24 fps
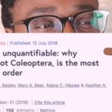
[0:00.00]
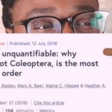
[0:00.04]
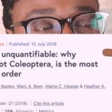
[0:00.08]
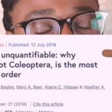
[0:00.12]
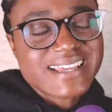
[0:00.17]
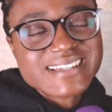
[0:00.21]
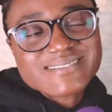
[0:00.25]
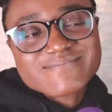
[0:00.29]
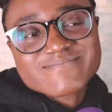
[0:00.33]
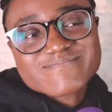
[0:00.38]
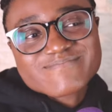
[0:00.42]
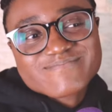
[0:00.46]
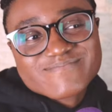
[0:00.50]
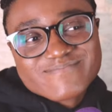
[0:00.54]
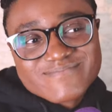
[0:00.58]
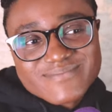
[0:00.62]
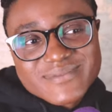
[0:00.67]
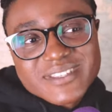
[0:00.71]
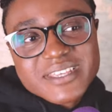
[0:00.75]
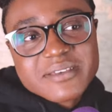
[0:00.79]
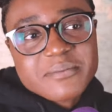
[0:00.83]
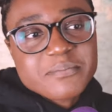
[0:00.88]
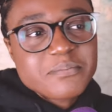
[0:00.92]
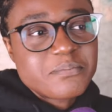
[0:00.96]
like,
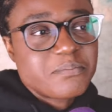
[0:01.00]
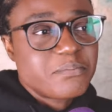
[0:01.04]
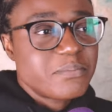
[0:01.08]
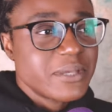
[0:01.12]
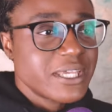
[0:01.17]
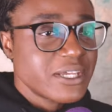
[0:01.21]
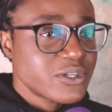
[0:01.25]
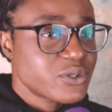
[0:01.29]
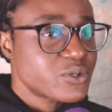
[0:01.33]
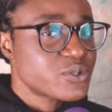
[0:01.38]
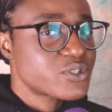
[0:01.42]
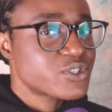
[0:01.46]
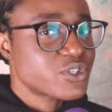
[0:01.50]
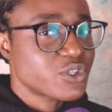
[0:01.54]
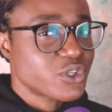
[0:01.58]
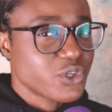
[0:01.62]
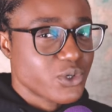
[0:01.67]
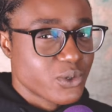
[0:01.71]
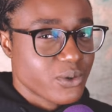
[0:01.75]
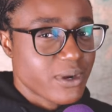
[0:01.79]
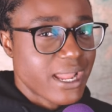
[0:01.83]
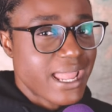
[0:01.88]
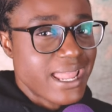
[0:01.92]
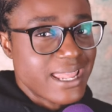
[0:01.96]
beetles are
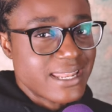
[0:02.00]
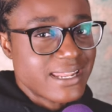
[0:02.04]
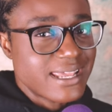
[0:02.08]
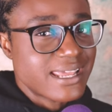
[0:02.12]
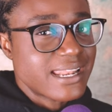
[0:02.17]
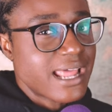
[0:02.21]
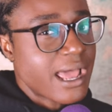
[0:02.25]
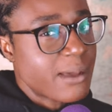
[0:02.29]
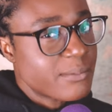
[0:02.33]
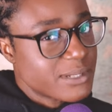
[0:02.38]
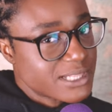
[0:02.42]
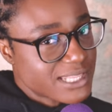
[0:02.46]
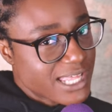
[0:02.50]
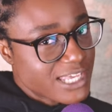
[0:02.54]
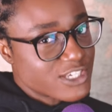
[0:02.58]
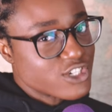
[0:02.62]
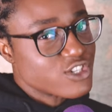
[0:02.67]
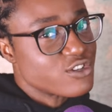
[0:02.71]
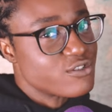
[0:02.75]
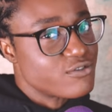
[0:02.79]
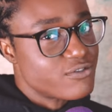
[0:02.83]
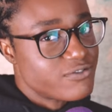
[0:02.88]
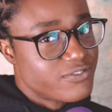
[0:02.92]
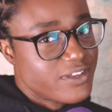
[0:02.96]
great and I'ma
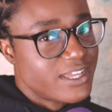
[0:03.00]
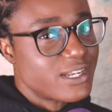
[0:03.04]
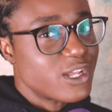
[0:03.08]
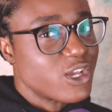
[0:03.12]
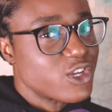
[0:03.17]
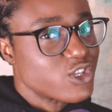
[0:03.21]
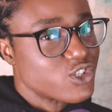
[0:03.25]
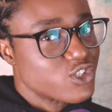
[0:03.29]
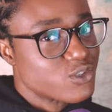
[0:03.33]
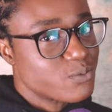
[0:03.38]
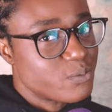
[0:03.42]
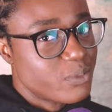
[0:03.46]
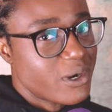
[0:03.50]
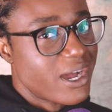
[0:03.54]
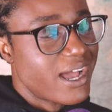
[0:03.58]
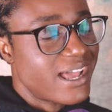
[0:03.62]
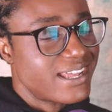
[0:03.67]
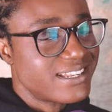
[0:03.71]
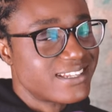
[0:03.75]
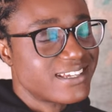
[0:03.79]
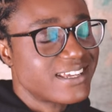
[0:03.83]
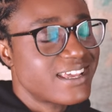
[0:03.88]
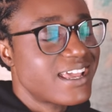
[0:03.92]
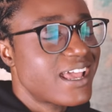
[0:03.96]
let you finish,
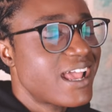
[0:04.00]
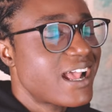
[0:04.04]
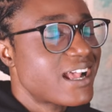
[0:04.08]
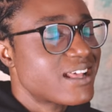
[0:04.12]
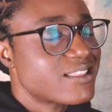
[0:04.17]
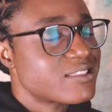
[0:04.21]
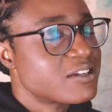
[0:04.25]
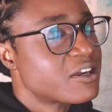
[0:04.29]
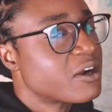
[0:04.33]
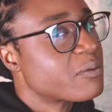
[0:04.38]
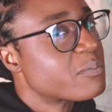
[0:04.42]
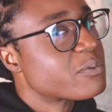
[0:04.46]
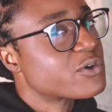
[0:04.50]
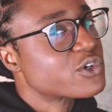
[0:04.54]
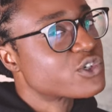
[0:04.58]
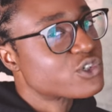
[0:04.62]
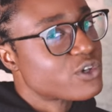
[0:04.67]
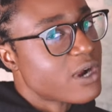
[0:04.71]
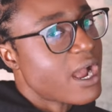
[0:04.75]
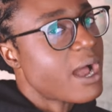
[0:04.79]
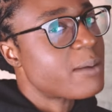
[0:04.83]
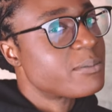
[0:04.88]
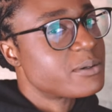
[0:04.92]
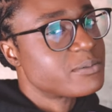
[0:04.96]
but there are
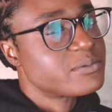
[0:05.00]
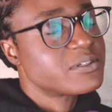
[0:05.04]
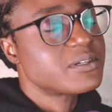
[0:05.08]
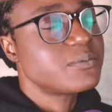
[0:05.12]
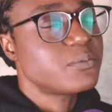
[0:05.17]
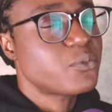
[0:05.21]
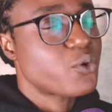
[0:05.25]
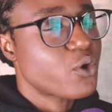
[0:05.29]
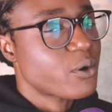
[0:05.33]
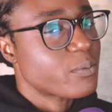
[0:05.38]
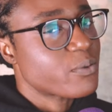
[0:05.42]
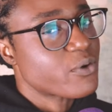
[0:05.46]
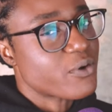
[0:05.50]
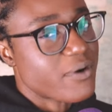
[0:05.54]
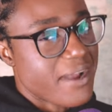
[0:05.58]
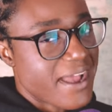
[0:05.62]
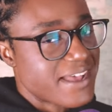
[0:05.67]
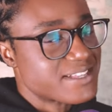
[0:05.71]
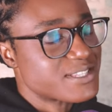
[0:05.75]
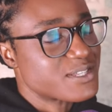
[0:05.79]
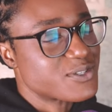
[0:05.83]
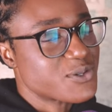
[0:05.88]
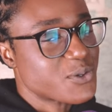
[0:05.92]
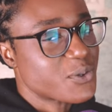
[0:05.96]
probably more
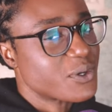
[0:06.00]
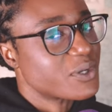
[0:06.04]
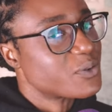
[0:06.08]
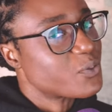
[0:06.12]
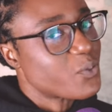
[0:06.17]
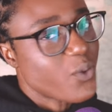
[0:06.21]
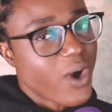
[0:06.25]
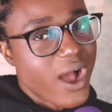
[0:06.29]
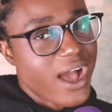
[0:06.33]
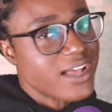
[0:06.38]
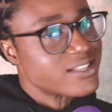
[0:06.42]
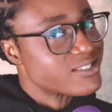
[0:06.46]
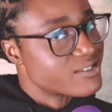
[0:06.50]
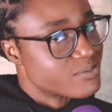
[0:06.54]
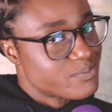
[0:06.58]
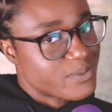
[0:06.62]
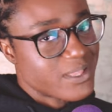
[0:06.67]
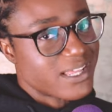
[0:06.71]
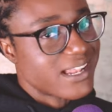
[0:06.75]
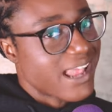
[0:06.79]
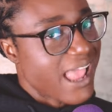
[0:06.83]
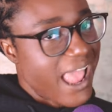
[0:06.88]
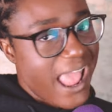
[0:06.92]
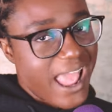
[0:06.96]
parasitoid wasps
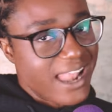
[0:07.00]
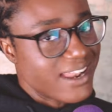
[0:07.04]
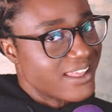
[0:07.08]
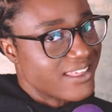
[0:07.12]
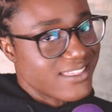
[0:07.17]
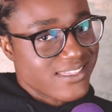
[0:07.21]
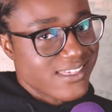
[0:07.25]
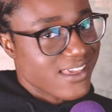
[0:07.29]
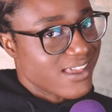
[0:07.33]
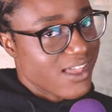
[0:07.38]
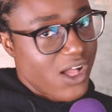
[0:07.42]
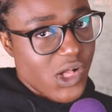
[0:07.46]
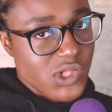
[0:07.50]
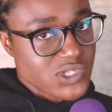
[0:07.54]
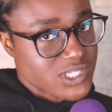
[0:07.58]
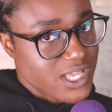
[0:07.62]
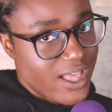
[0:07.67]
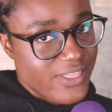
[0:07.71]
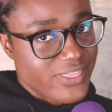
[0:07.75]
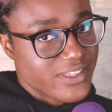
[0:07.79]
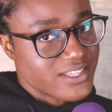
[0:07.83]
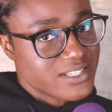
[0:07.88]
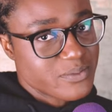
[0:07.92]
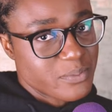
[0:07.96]
than anything
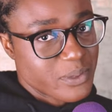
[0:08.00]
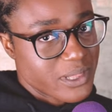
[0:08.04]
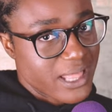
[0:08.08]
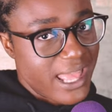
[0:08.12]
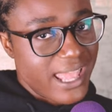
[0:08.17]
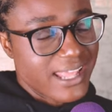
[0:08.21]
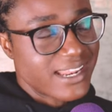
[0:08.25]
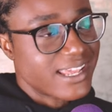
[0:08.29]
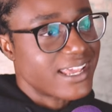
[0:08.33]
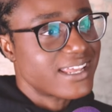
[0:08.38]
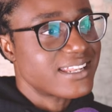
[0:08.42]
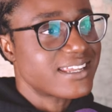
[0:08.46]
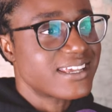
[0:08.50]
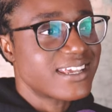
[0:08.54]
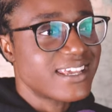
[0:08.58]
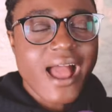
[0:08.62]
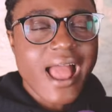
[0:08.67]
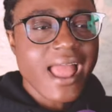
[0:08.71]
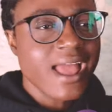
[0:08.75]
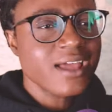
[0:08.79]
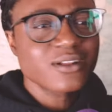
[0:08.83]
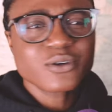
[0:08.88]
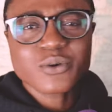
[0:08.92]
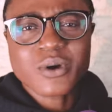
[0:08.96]
else on this planet.
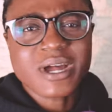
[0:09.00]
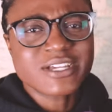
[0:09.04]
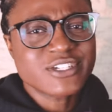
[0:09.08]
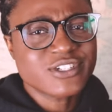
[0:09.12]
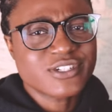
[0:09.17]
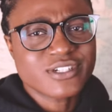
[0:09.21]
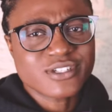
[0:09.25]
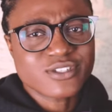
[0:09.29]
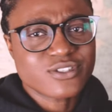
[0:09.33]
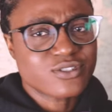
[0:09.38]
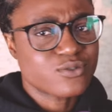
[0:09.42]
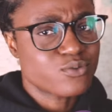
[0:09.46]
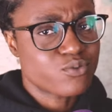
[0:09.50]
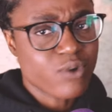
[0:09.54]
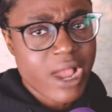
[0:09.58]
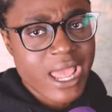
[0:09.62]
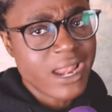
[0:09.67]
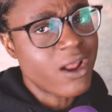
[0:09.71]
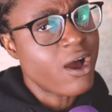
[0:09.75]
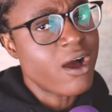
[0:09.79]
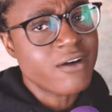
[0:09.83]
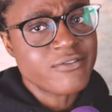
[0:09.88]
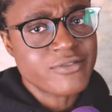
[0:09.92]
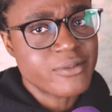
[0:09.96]
I had questions
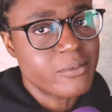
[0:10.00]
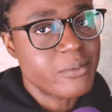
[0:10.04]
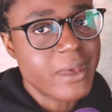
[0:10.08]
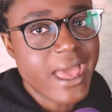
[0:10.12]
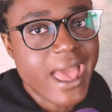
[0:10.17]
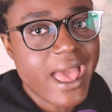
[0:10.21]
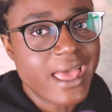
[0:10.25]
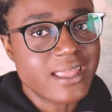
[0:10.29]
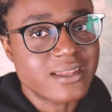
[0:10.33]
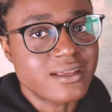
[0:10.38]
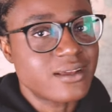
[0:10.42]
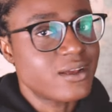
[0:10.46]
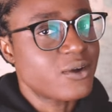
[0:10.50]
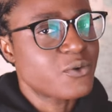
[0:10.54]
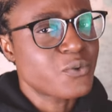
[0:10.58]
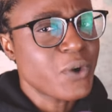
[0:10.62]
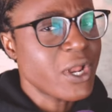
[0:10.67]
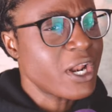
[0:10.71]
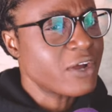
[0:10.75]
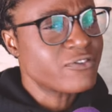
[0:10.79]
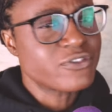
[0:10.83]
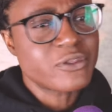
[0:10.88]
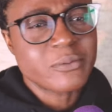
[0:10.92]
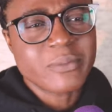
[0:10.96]
right off the bat.
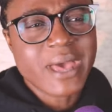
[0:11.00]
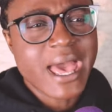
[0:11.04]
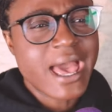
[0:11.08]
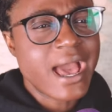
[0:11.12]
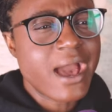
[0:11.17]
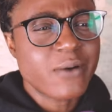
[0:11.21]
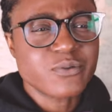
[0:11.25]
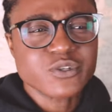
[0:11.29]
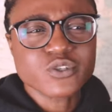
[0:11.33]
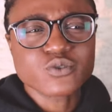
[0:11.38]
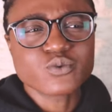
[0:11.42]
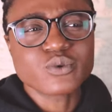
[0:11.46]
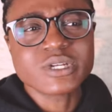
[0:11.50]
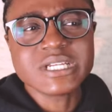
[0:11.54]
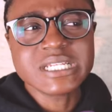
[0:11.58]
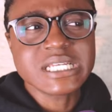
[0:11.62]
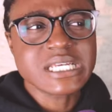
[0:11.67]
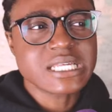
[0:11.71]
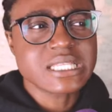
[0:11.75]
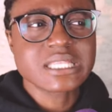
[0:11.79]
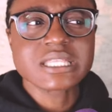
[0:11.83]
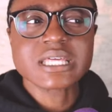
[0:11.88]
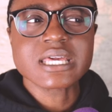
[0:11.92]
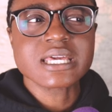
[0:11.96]
Right off the bat, I was
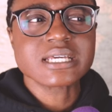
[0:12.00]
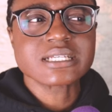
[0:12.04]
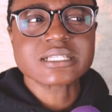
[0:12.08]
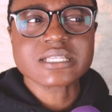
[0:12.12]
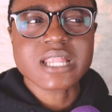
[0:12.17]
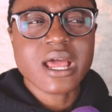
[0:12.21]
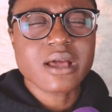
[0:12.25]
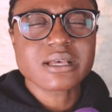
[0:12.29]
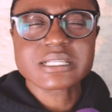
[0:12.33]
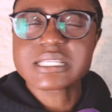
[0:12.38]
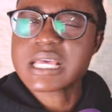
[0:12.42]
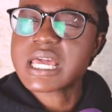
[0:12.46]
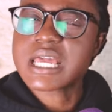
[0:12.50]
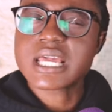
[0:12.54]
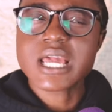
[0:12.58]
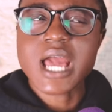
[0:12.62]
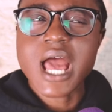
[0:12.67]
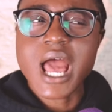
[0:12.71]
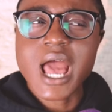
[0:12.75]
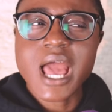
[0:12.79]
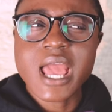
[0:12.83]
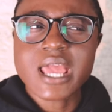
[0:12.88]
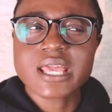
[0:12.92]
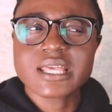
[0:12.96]
reading things and I was like,
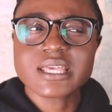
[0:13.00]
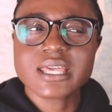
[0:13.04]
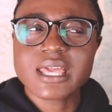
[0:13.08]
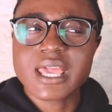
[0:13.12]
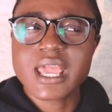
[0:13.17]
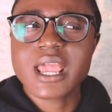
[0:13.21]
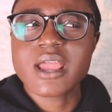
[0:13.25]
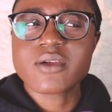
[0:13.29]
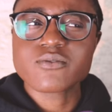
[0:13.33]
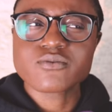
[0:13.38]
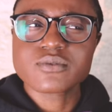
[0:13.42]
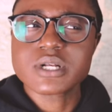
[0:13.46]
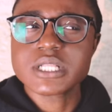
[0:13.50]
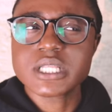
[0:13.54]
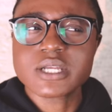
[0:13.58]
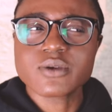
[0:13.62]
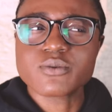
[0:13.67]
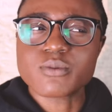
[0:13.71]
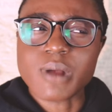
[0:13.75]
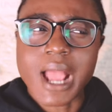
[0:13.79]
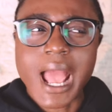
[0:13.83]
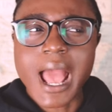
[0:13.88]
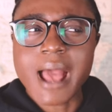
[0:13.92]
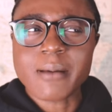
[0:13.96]
I can't
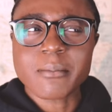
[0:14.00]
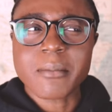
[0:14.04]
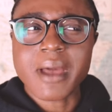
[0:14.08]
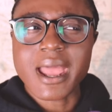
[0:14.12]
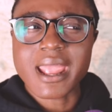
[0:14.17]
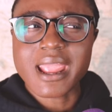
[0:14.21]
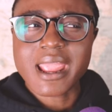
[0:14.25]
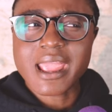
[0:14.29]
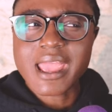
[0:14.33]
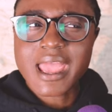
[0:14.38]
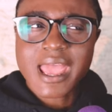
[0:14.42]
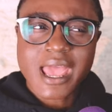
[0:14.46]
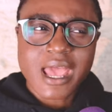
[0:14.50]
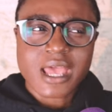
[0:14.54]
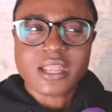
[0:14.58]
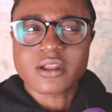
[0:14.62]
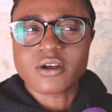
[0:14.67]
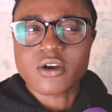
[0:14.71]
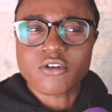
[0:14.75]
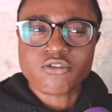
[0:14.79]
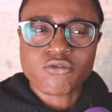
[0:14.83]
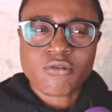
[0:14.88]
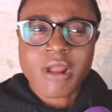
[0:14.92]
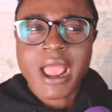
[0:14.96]
really wrap my head
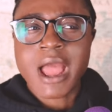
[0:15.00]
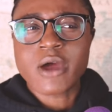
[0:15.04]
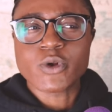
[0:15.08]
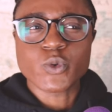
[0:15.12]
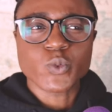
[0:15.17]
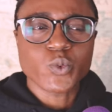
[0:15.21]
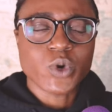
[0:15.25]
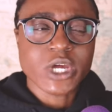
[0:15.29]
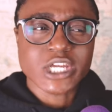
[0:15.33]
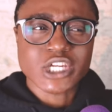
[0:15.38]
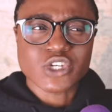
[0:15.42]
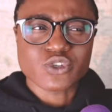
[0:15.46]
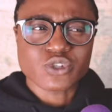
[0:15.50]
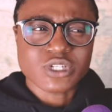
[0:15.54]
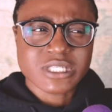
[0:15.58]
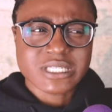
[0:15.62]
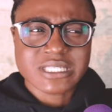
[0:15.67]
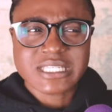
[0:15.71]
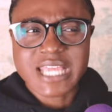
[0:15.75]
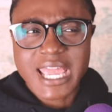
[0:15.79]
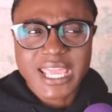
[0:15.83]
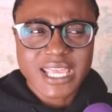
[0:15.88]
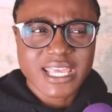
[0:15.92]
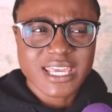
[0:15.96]
around what you're
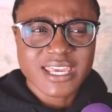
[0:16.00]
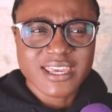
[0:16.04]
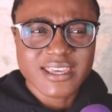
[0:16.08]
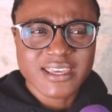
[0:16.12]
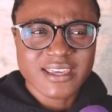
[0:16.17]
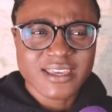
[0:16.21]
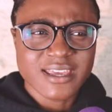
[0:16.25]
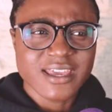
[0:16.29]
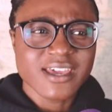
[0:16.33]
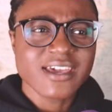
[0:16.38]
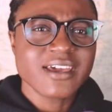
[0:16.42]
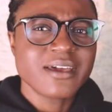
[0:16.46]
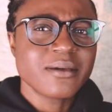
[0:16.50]
saying